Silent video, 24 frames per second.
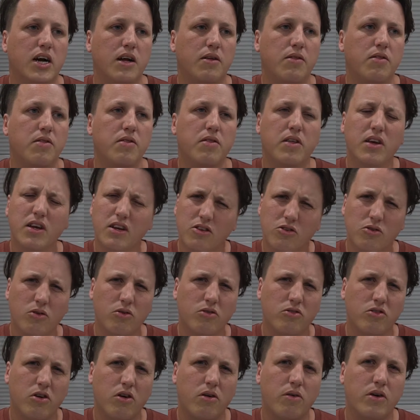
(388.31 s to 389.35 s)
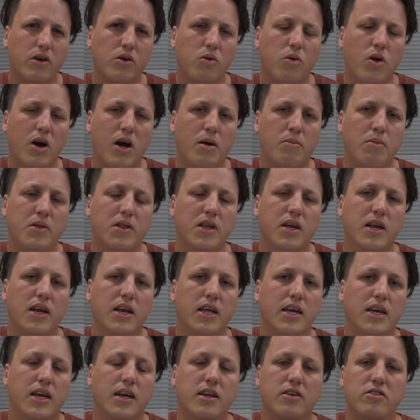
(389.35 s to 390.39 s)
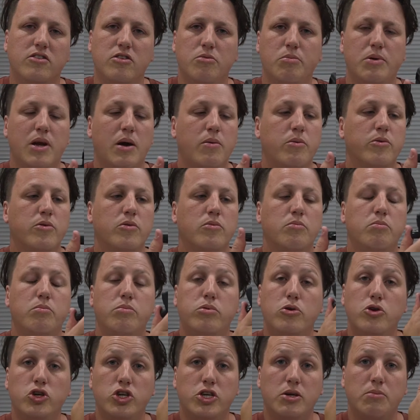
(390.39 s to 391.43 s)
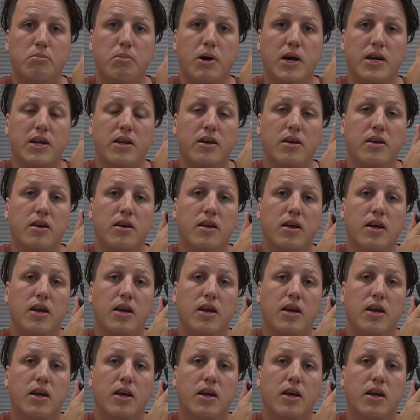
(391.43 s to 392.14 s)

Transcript: I think it's also a requirement there legally to be able to push a button